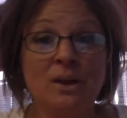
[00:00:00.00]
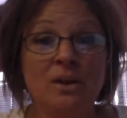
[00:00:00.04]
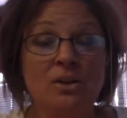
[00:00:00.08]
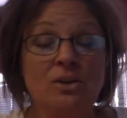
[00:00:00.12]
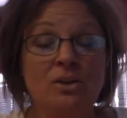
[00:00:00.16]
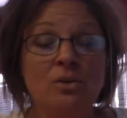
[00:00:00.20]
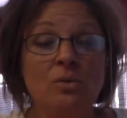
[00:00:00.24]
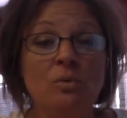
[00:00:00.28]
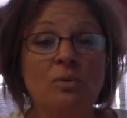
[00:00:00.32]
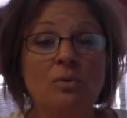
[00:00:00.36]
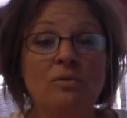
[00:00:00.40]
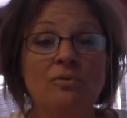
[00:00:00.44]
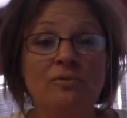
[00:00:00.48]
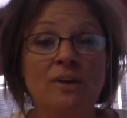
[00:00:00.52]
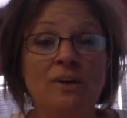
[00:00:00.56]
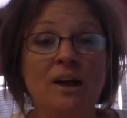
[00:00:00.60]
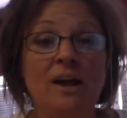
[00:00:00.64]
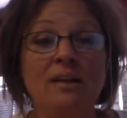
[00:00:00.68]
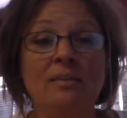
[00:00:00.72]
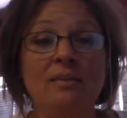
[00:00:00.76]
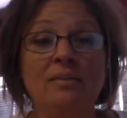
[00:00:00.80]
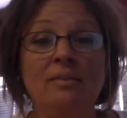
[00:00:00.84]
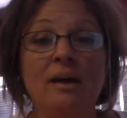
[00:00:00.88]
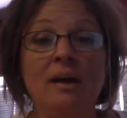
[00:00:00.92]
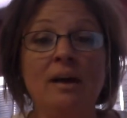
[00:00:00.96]
You will
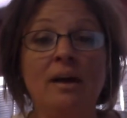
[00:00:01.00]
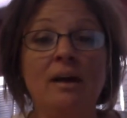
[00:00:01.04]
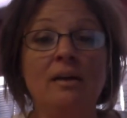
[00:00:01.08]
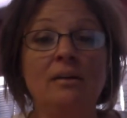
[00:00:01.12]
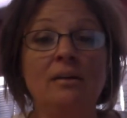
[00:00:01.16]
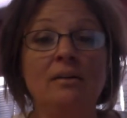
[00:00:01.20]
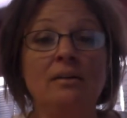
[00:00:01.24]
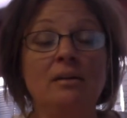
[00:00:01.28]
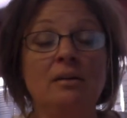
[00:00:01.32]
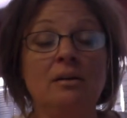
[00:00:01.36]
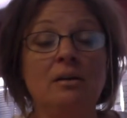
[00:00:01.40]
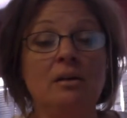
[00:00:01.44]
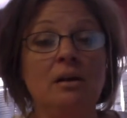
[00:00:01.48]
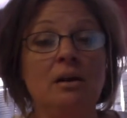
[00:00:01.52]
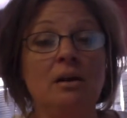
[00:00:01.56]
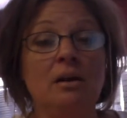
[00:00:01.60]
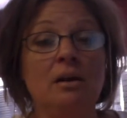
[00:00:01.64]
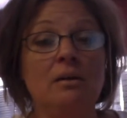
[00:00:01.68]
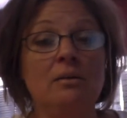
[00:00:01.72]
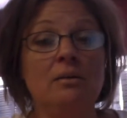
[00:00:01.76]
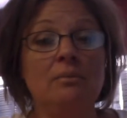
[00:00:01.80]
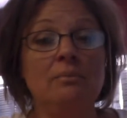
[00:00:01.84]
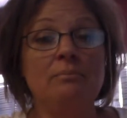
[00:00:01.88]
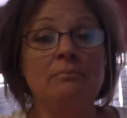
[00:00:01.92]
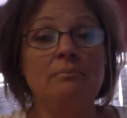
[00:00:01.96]
find that
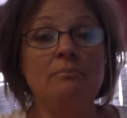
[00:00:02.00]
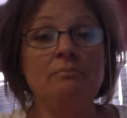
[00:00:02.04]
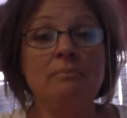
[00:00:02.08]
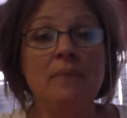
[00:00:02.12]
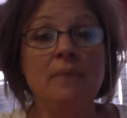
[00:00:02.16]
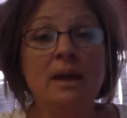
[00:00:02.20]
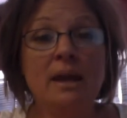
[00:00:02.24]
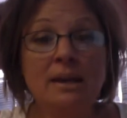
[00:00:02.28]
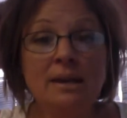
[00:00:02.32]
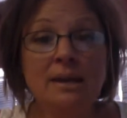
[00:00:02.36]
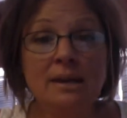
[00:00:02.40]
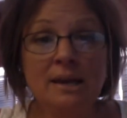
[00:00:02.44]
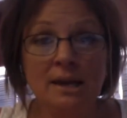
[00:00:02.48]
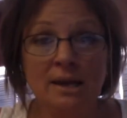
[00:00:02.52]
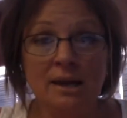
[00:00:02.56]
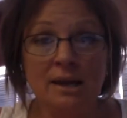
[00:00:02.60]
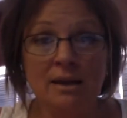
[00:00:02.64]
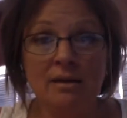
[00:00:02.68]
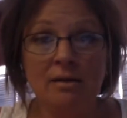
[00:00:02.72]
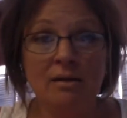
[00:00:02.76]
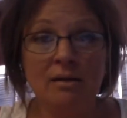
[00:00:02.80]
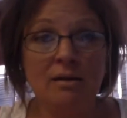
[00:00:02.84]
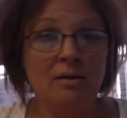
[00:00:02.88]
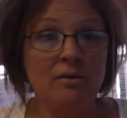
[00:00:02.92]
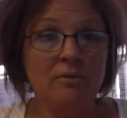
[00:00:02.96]

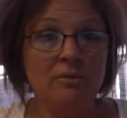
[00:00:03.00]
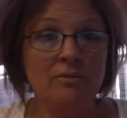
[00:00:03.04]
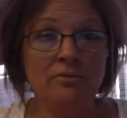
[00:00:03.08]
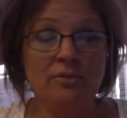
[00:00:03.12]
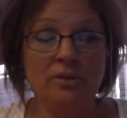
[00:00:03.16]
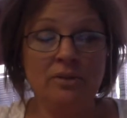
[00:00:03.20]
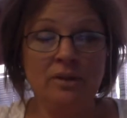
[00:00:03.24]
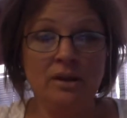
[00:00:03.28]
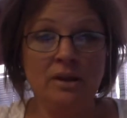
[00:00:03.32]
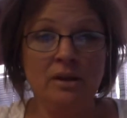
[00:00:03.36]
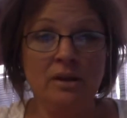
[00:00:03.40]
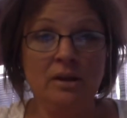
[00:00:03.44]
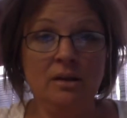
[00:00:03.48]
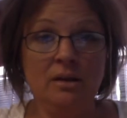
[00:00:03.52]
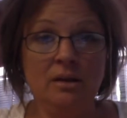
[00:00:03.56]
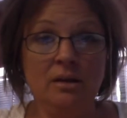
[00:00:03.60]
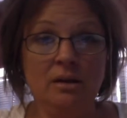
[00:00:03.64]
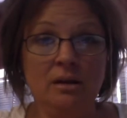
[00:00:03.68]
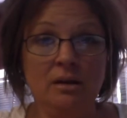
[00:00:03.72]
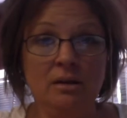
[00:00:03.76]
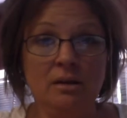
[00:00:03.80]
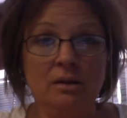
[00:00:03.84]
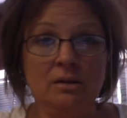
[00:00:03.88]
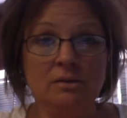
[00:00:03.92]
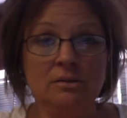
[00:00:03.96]
many of the
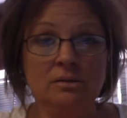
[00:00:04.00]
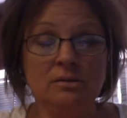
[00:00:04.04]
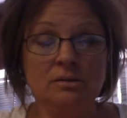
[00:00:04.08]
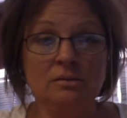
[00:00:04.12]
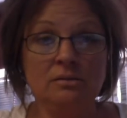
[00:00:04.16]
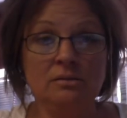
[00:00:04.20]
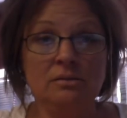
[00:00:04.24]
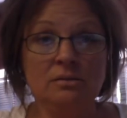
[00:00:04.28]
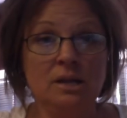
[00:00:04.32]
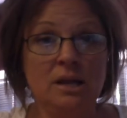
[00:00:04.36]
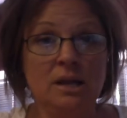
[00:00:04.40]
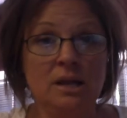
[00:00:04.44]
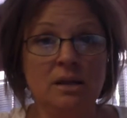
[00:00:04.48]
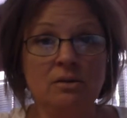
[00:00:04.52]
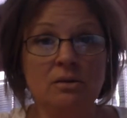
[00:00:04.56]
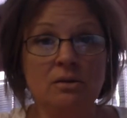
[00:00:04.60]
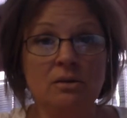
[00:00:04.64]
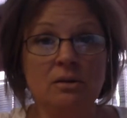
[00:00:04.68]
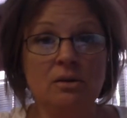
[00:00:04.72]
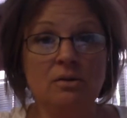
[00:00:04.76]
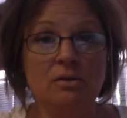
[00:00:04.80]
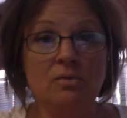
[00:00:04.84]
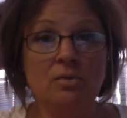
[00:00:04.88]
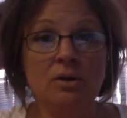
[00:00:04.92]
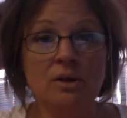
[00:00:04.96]

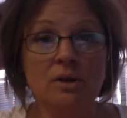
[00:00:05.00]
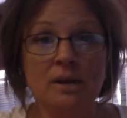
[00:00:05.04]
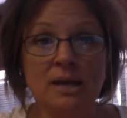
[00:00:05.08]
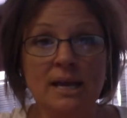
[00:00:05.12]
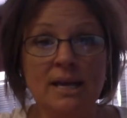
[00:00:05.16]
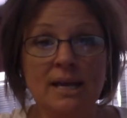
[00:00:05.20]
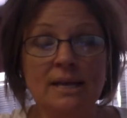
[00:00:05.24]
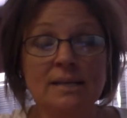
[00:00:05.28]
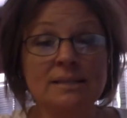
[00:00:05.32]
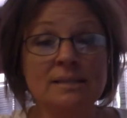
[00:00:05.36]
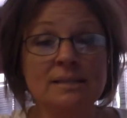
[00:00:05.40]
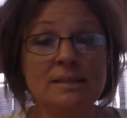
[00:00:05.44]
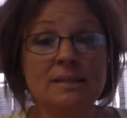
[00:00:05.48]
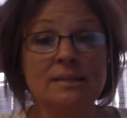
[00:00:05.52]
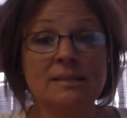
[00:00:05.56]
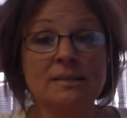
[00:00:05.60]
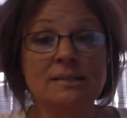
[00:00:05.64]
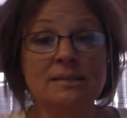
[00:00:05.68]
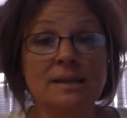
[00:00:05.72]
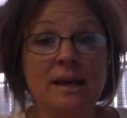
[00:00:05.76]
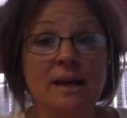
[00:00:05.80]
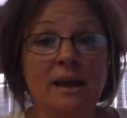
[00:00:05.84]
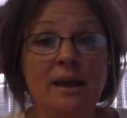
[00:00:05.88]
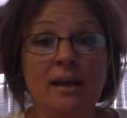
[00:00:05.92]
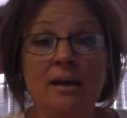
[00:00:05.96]
court
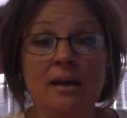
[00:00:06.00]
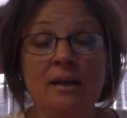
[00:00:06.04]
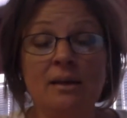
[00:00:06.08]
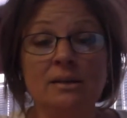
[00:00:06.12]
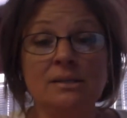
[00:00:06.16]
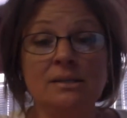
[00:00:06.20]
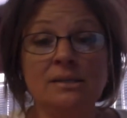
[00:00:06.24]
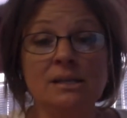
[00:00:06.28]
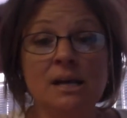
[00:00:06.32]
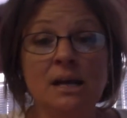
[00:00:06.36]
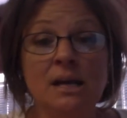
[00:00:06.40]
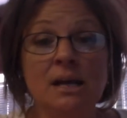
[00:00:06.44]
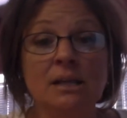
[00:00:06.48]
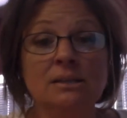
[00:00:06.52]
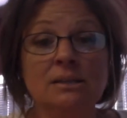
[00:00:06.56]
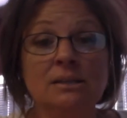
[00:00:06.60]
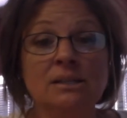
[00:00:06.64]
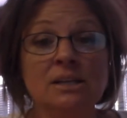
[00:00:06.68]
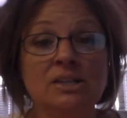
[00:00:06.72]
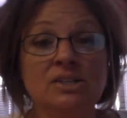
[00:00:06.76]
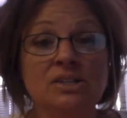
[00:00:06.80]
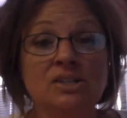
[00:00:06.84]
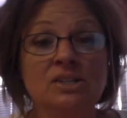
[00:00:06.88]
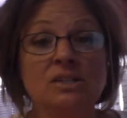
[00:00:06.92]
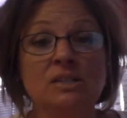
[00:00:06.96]
cases and
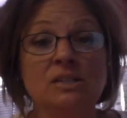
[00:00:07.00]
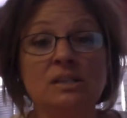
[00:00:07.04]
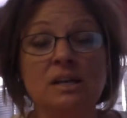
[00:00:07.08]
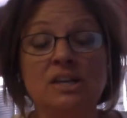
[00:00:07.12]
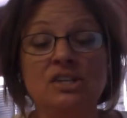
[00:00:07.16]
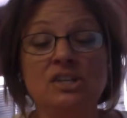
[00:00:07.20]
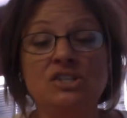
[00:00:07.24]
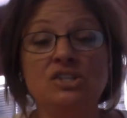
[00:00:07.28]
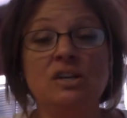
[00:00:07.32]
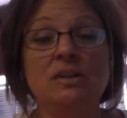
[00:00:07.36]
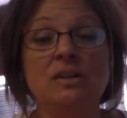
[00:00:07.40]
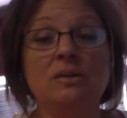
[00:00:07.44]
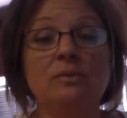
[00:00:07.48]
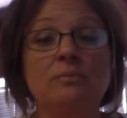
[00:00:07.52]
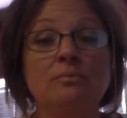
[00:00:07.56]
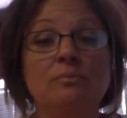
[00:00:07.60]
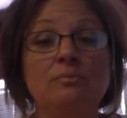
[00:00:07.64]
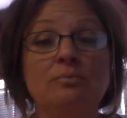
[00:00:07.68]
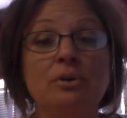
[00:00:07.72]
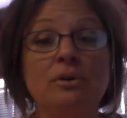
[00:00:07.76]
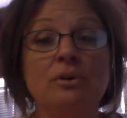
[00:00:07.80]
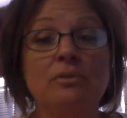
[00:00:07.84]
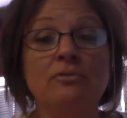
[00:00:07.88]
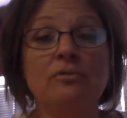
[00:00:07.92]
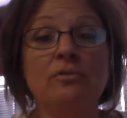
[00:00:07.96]
legislation
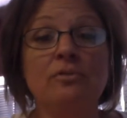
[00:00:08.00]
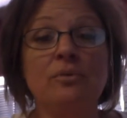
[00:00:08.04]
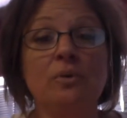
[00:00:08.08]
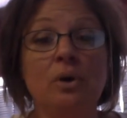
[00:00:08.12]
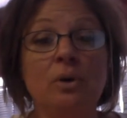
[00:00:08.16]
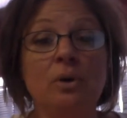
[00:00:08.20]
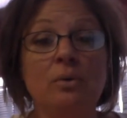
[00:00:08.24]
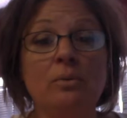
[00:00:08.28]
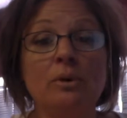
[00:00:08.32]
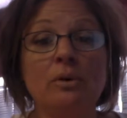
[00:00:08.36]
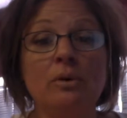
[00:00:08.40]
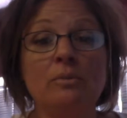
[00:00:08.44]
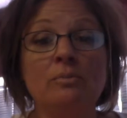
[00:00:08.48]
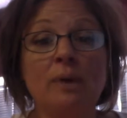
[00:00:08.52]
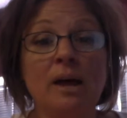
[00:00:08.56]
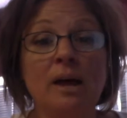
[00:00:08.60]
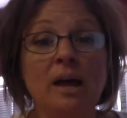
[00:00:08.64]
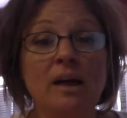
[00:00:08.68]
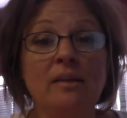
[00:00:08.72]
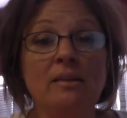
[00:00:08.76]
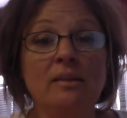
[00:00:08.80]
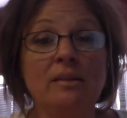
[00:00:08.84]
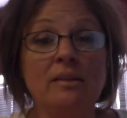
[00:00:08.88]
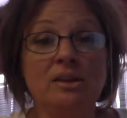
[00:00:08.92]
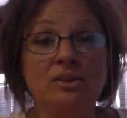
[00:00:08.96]
put forward
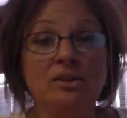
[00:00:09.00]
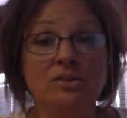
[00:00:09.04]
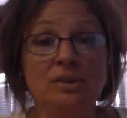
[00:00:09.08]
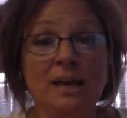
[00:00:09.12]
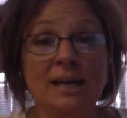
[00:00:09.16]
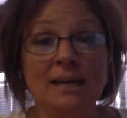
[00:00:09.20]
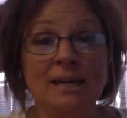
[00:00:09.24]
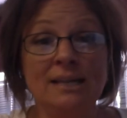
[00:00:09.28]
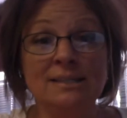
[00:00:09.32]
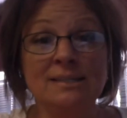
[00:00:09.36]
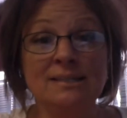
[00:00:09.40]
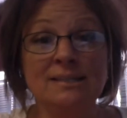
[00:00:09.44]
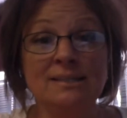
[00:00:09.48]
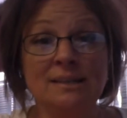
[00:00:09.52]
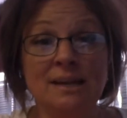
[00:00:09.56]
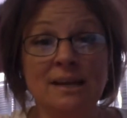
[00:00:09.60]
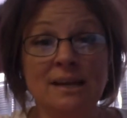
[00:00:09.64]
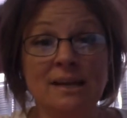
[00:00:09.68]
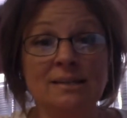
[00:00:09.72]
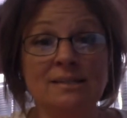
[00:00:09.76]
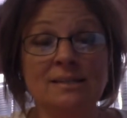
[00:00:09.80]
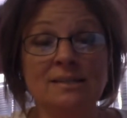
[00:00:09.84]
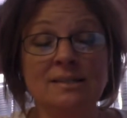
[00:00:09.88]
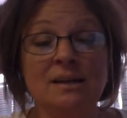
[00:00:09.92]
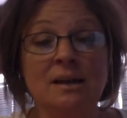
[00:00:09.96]
by the United
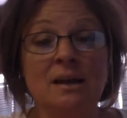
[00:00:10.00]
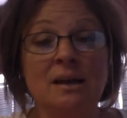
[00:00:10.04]
States